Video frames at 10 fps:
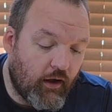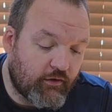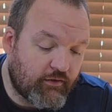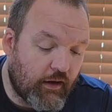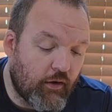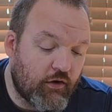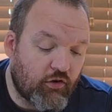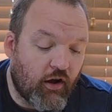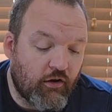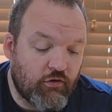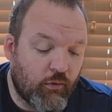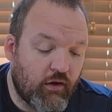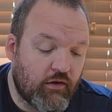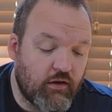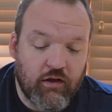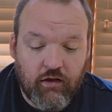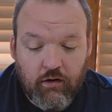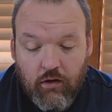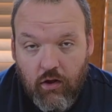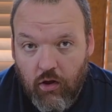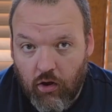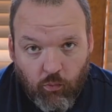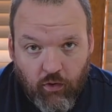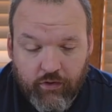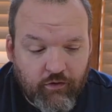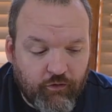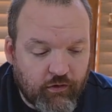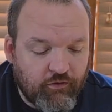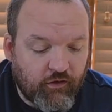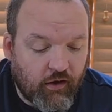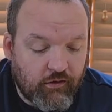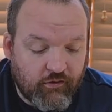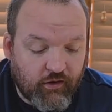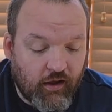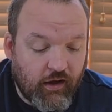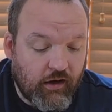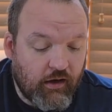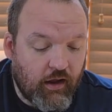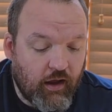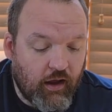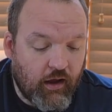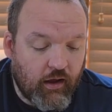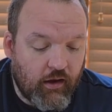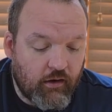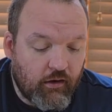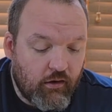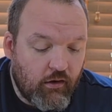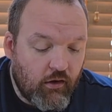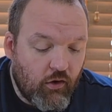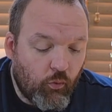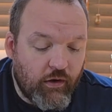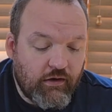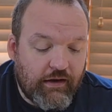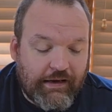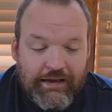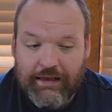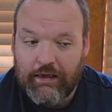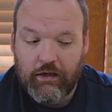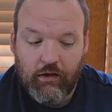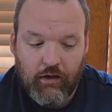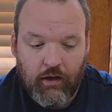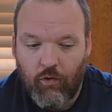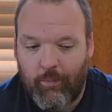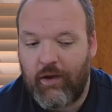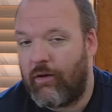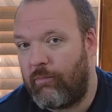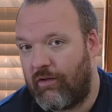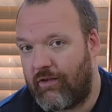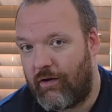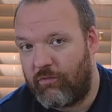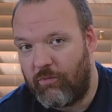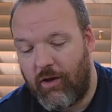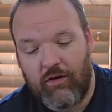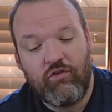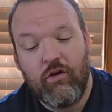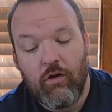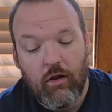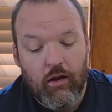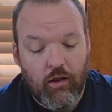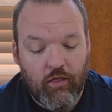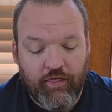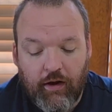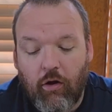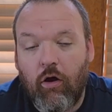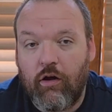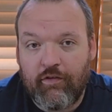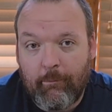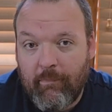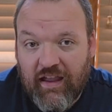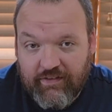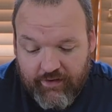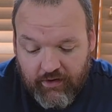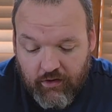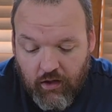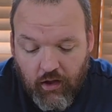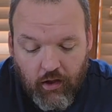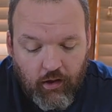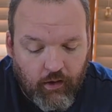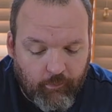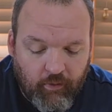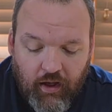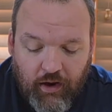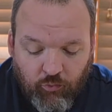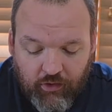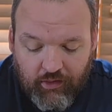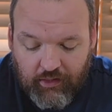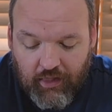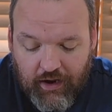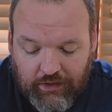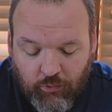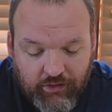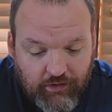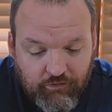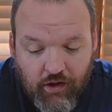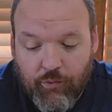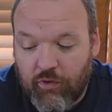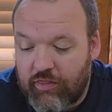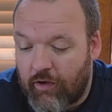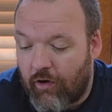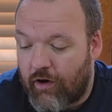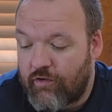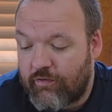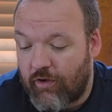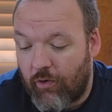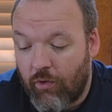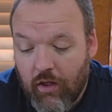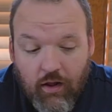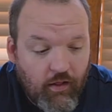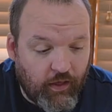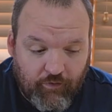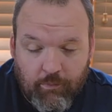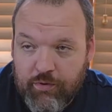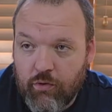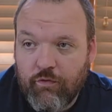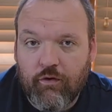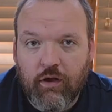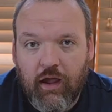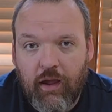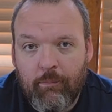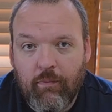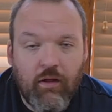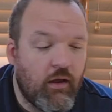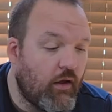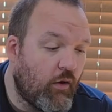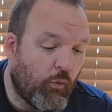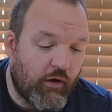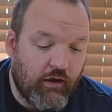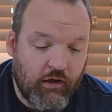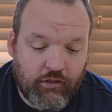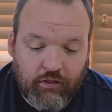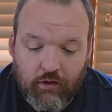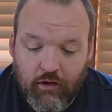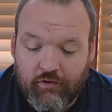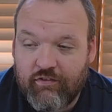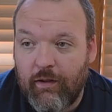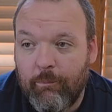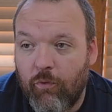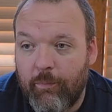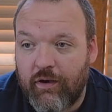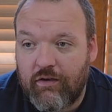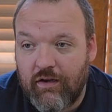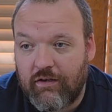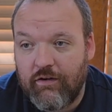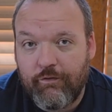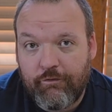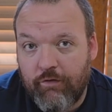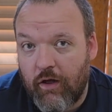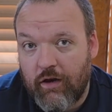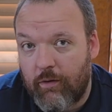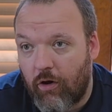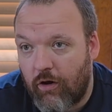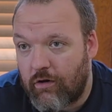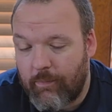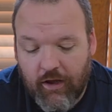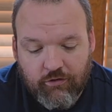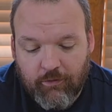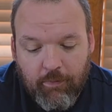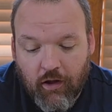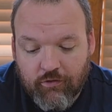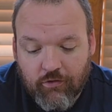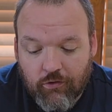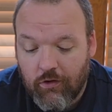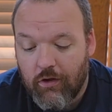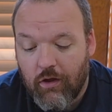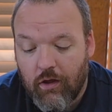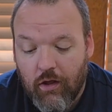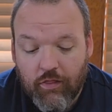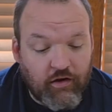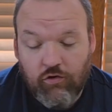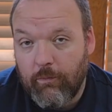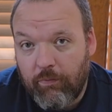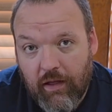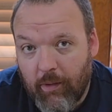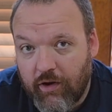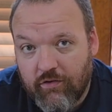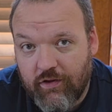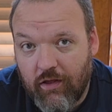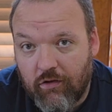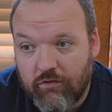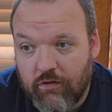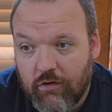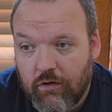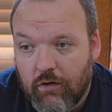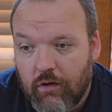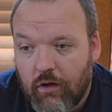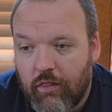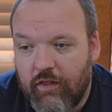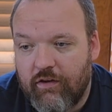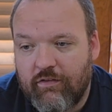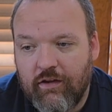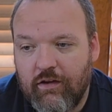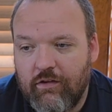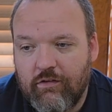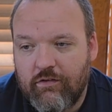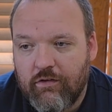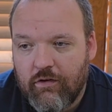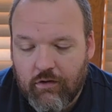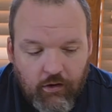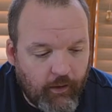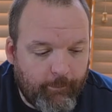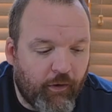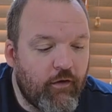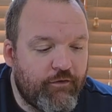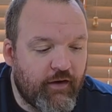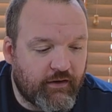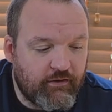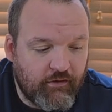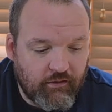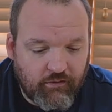Sarah Joshua did a wonderful design, and Win Yi Ging, I hope I didn't mess that up too much, their art is amazing. I really like what they've done with the art. So they have a beautiful game with a simple but addictive, fun, and hard to master puzzle that you can play by yourself. This is a perfect,